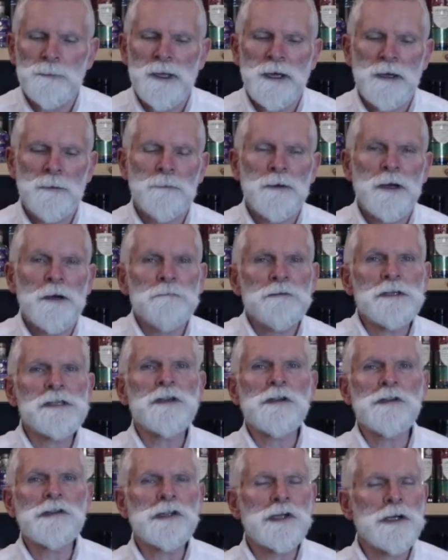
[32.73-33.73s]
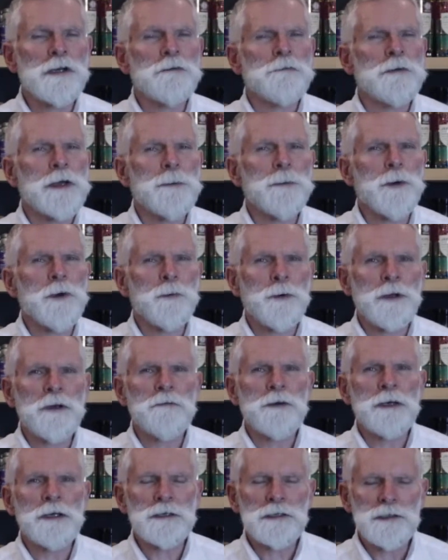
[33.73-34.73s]
a recent survey by one
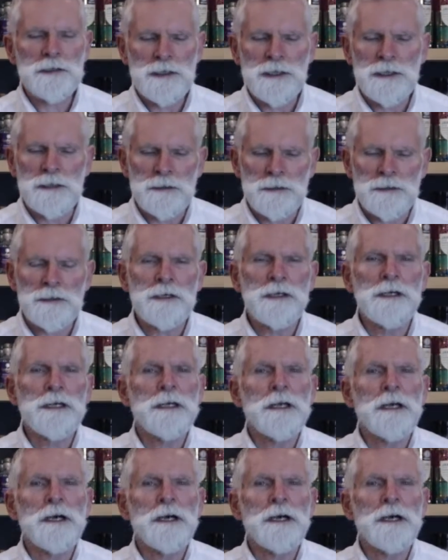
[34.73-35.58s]
of our distillers